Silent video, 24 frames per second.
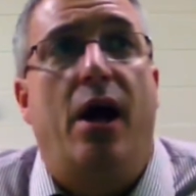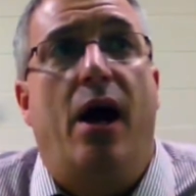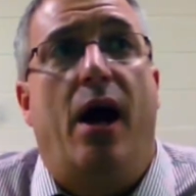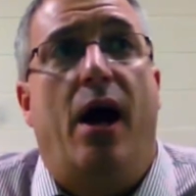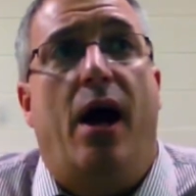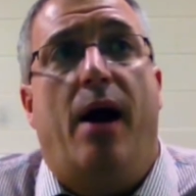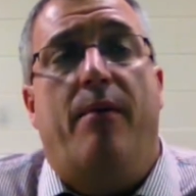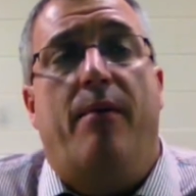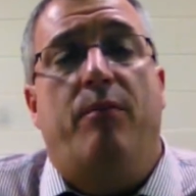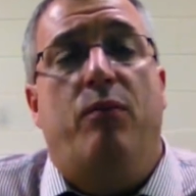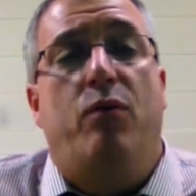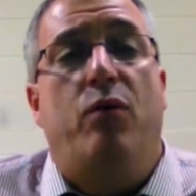
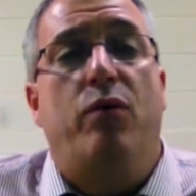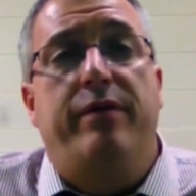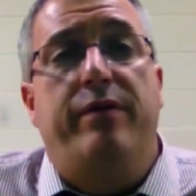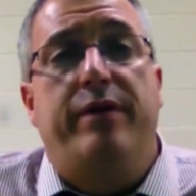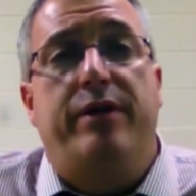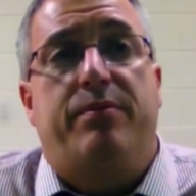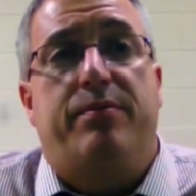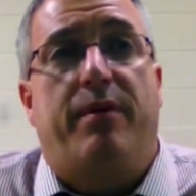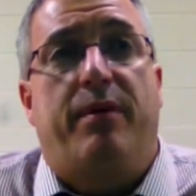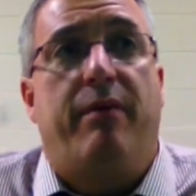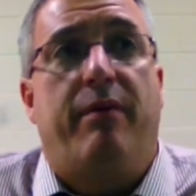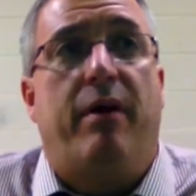
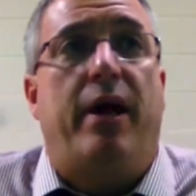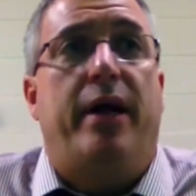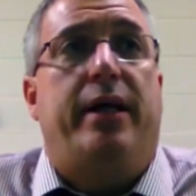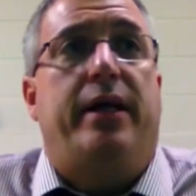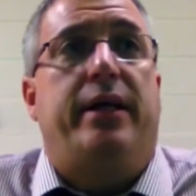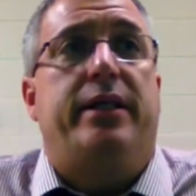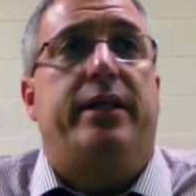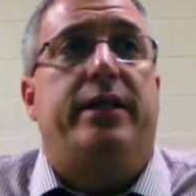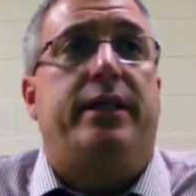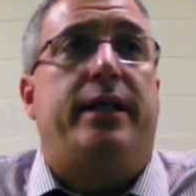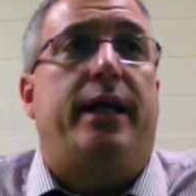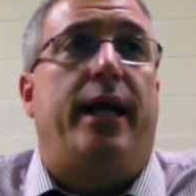Movies providing
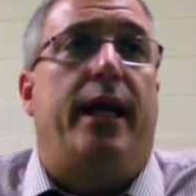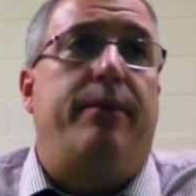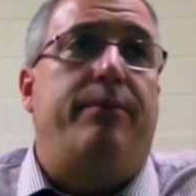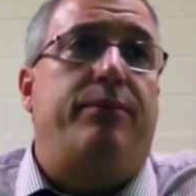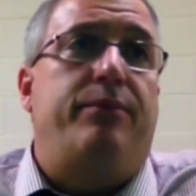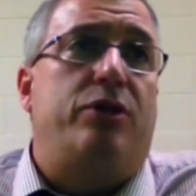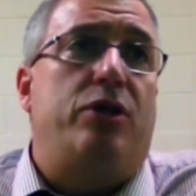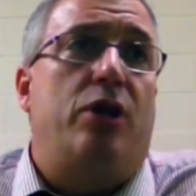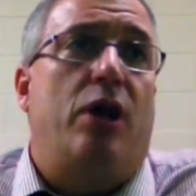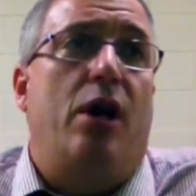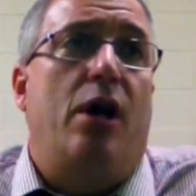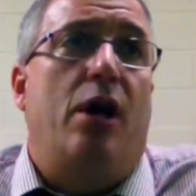
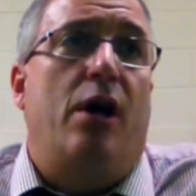escapes